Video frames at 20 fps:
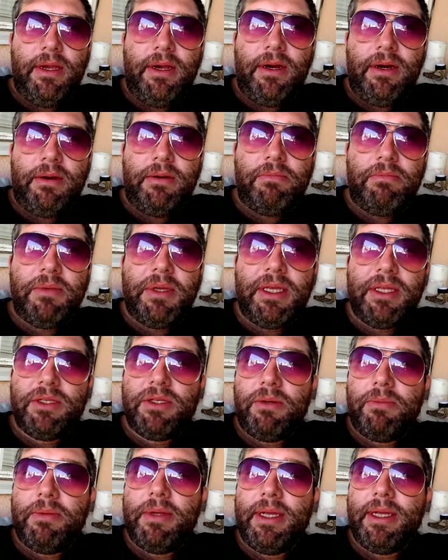our means
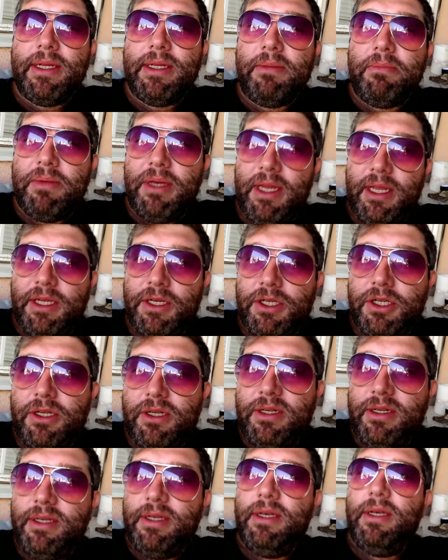are being
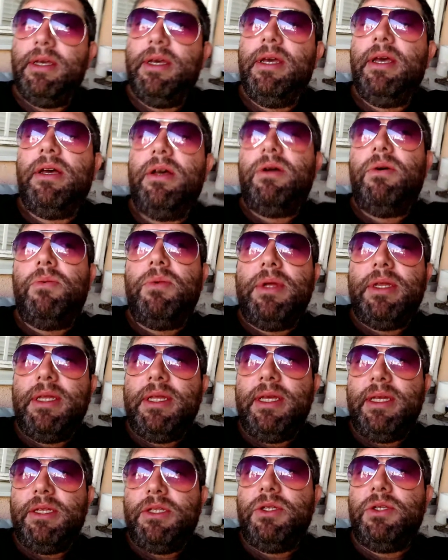diminished, we
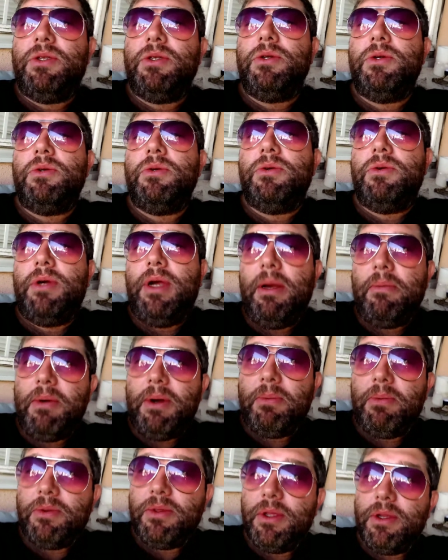need to come
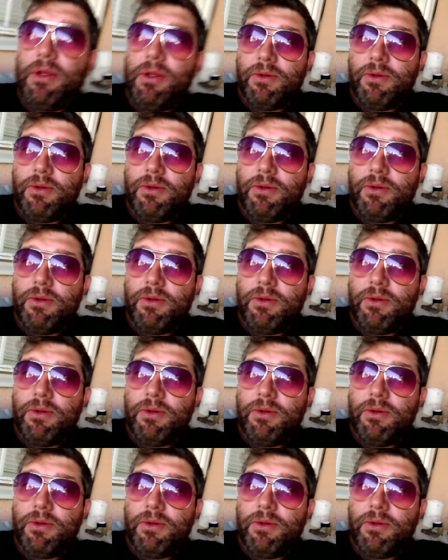up with a